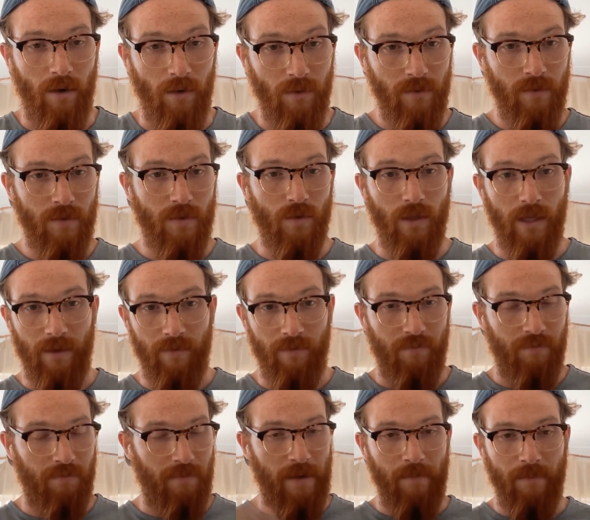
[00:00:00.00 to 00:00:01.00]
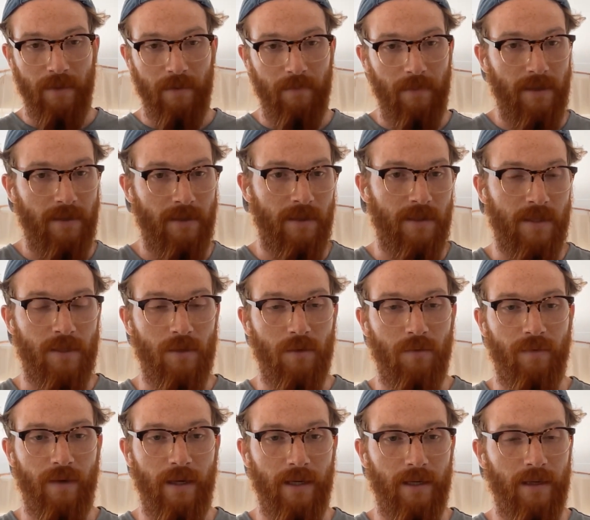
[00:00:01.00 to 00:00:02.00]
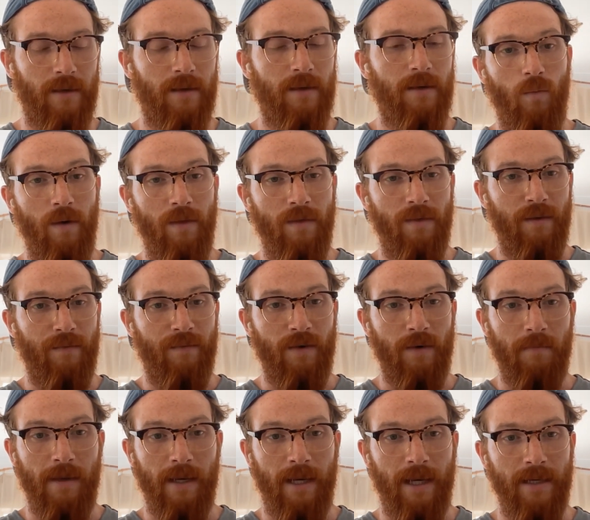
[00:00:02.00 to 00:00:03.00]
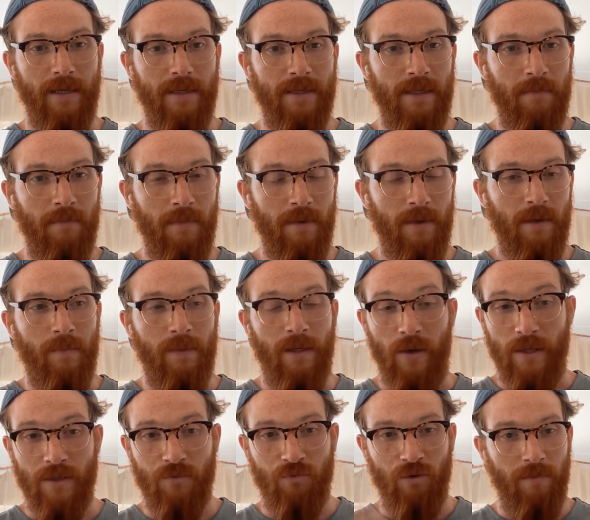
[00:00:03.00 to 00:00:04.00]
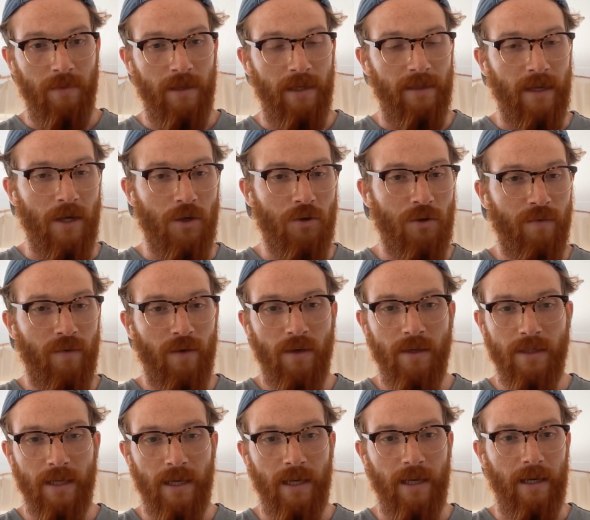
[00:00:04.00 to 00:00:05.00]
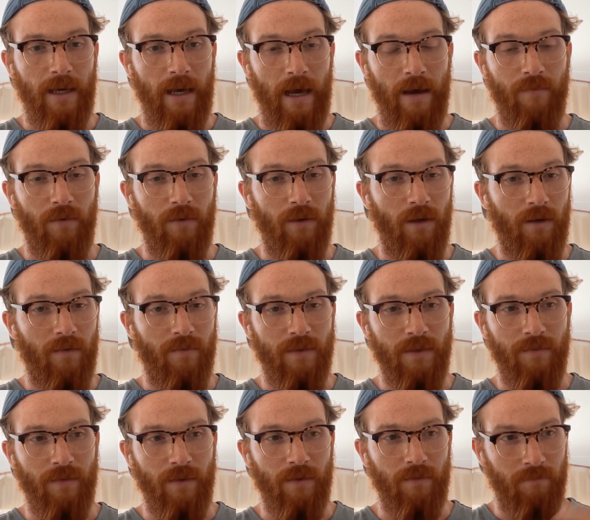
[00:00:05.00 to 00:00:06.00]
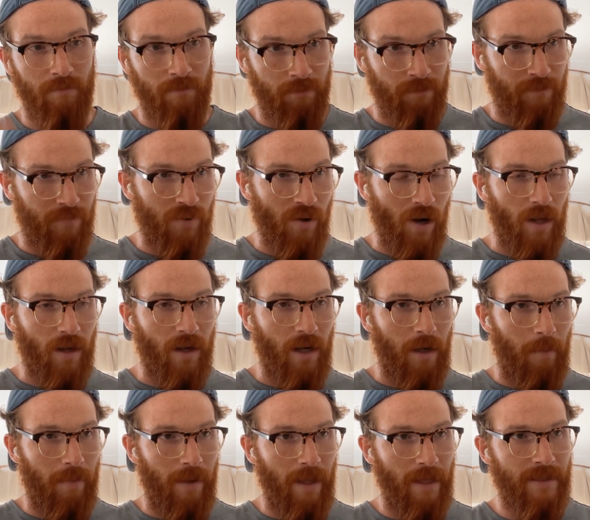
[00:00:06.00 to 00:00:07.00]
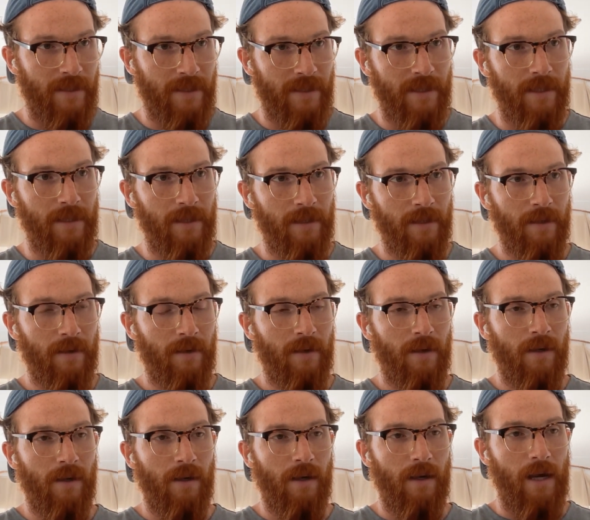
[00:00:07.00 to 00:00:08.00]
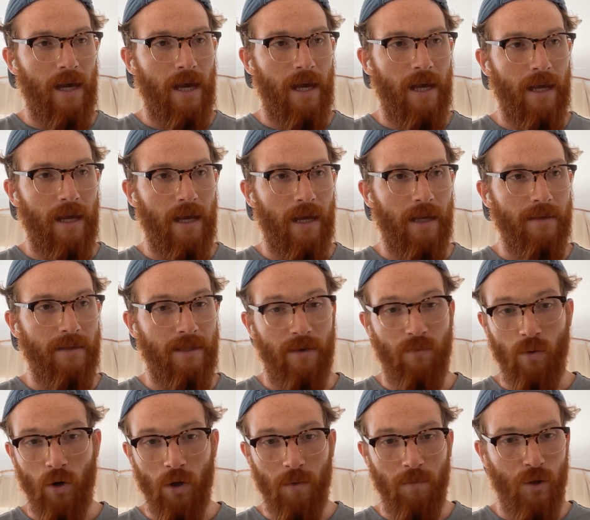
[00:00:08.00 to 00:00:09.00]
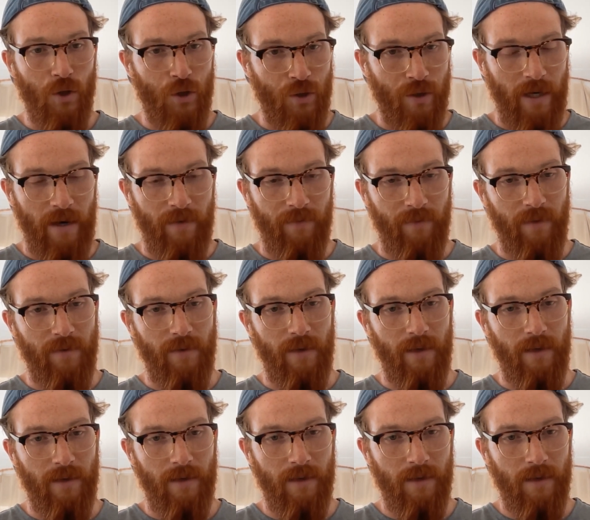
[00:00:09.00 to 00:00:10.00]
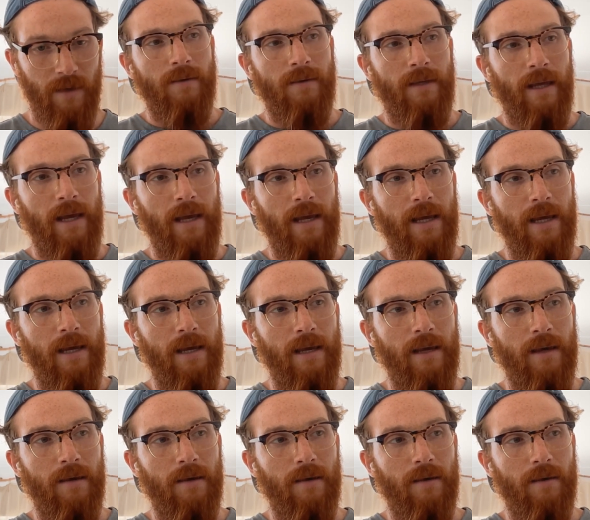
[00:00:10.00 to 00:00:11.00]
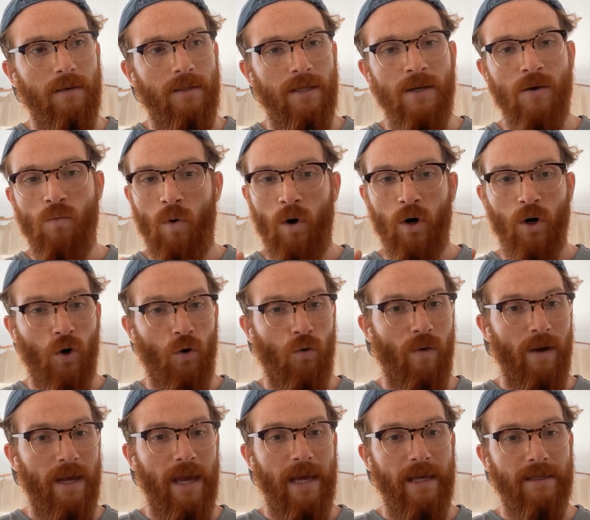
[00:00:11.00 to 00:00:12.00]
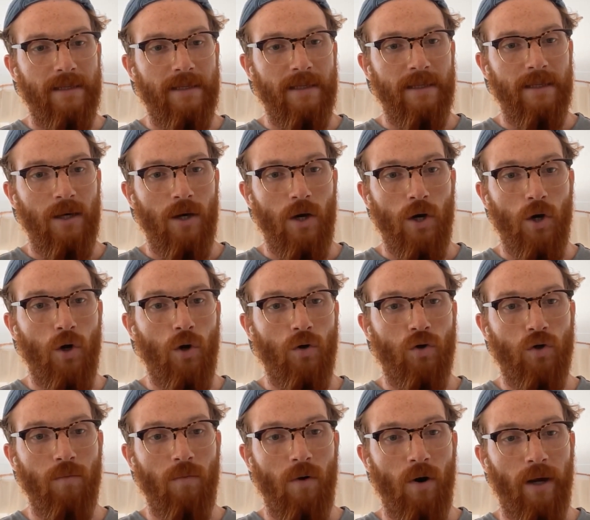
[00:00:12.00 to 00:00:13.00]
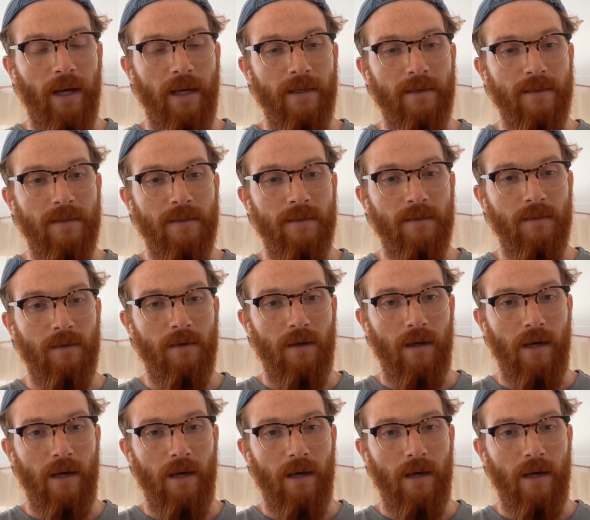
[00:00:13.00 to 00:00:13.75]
on. So they've implemented Snowflake with different mechanisms. They're extremely data driven. They have a lot of different product complexity, and they want to measure everything. They didn't want to create a go-to-market